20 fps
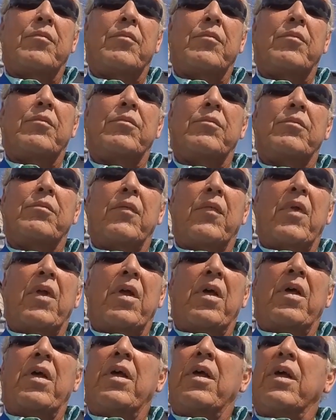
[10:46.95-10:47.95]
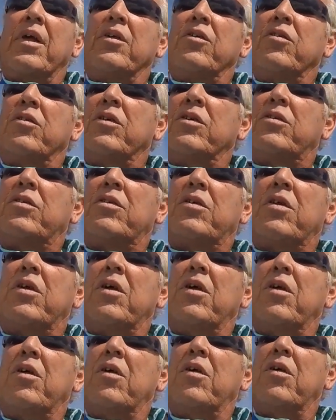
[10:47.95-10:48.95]
And we'll look
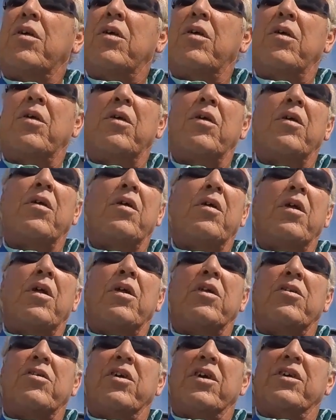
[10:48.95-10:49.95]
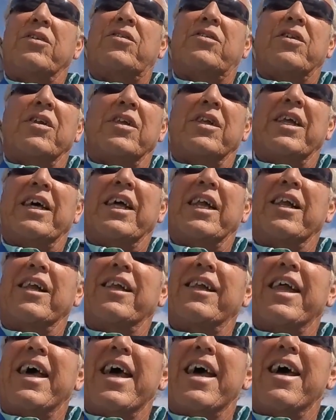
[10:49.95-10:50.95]
down and... Just a
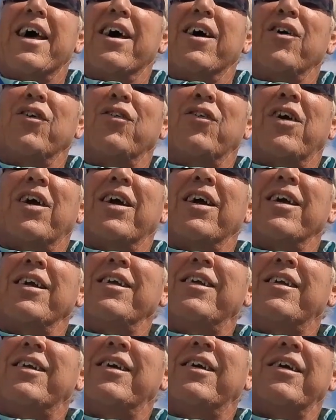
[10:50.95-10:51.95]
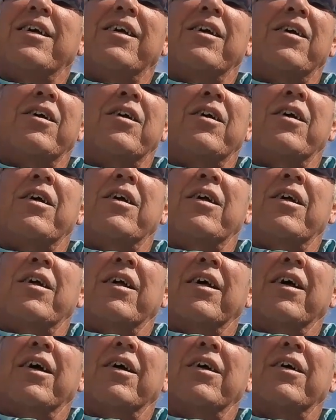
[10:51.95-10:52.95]
little down, right?
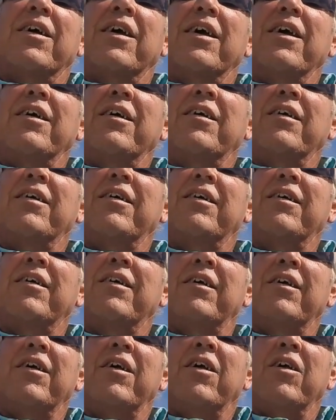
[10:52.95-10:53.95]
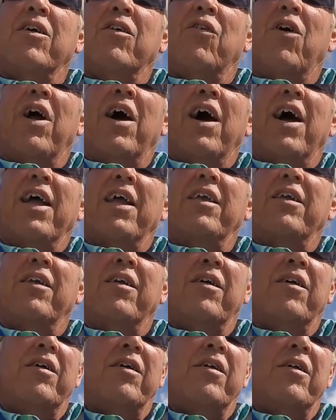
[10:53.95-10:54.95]
Yeah, you're not too much. You really don't need to
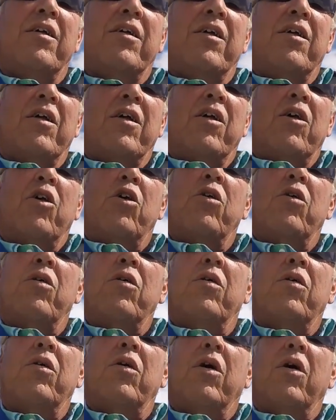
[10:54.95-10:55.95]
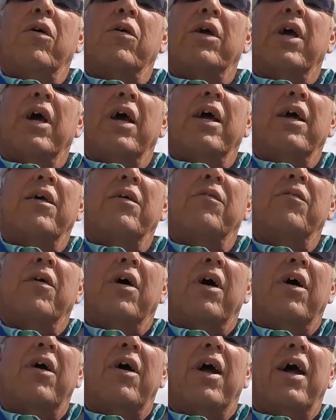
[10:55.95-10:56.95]
look. You should just keep it level.
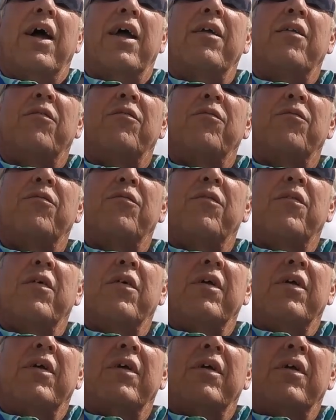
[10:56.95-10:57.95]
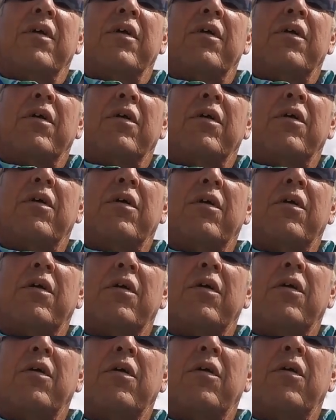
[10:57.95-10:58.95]
We don't need to
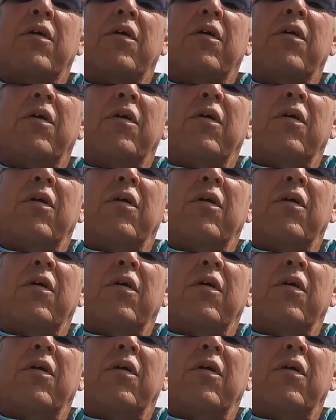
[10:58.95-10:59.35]
accelerate.